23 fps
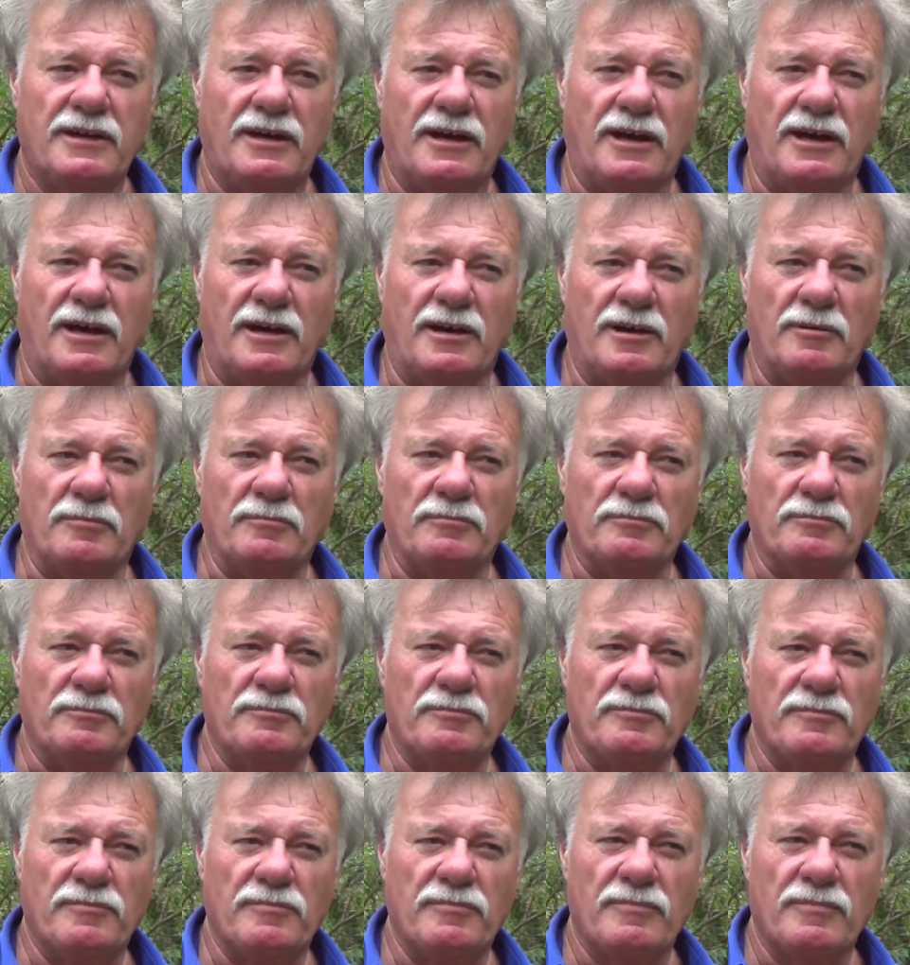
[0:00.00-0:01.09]
The
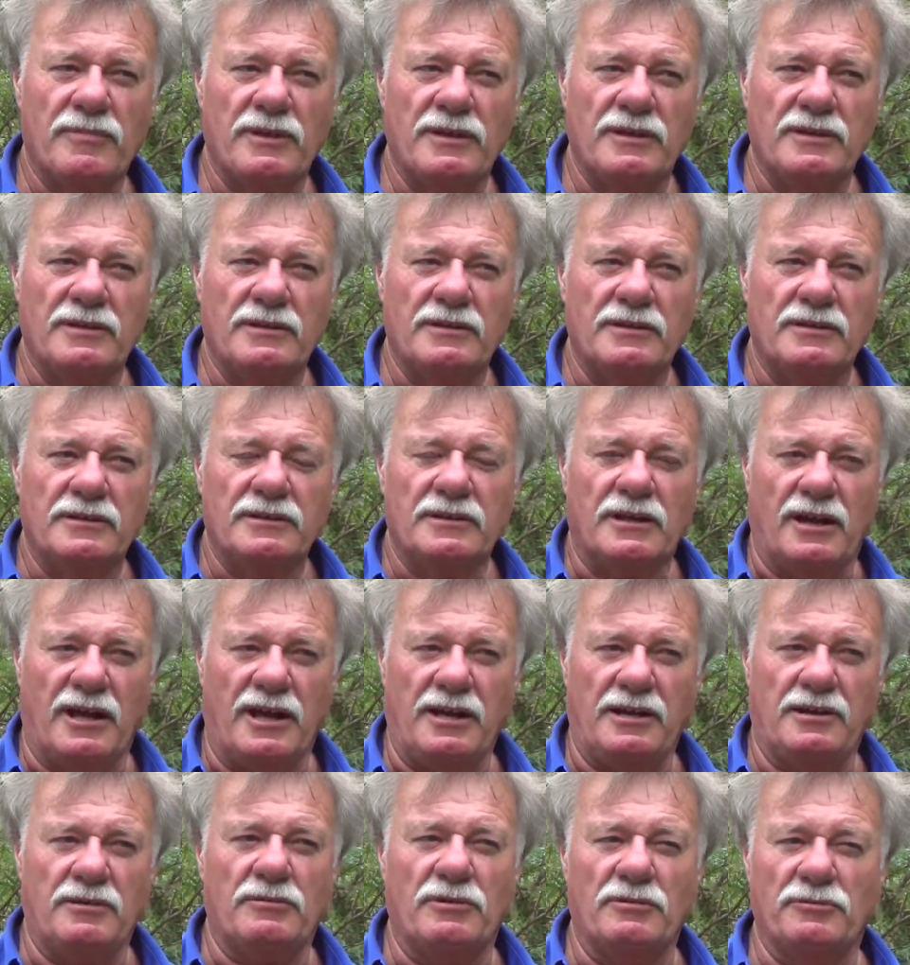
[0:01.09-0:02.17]

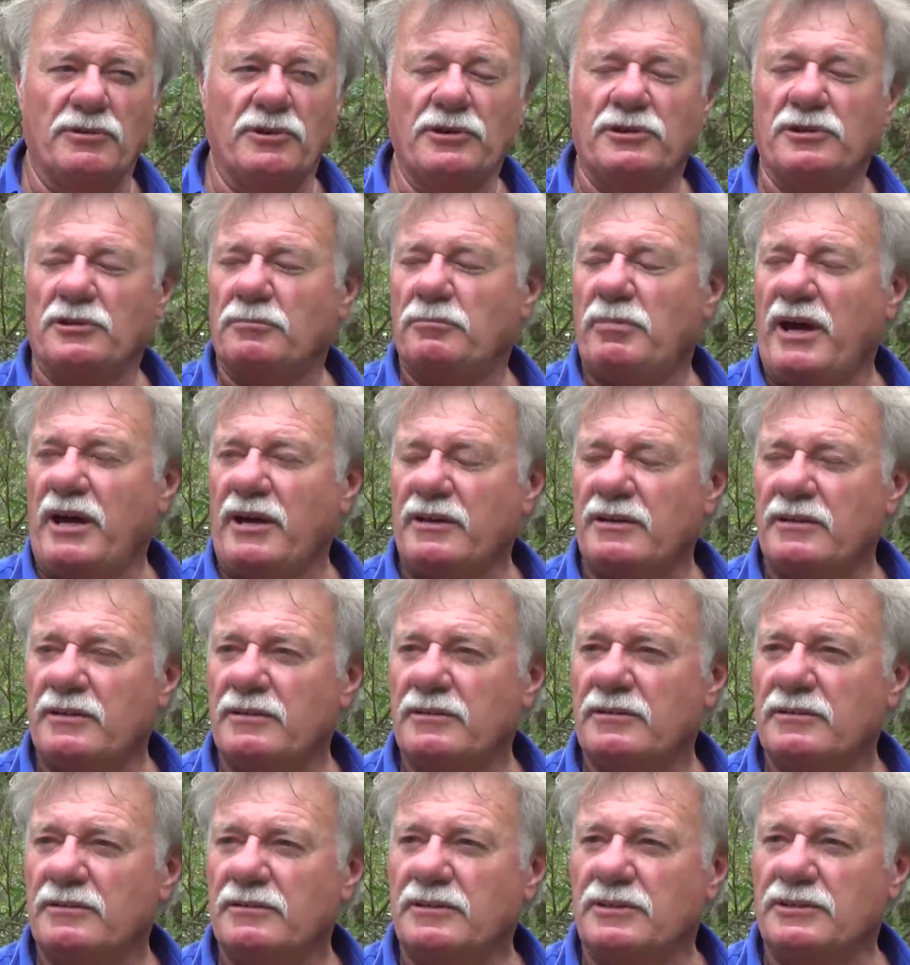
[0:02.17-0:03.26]
land reverted back
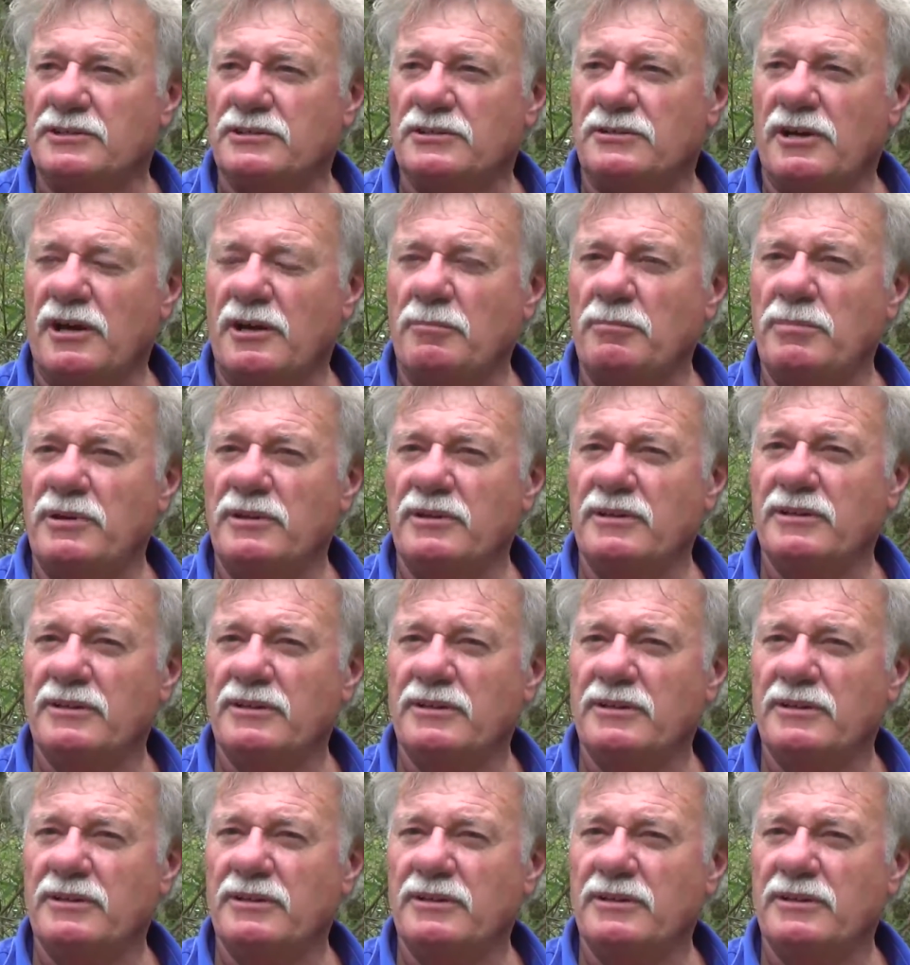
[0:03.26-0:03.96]
to scrub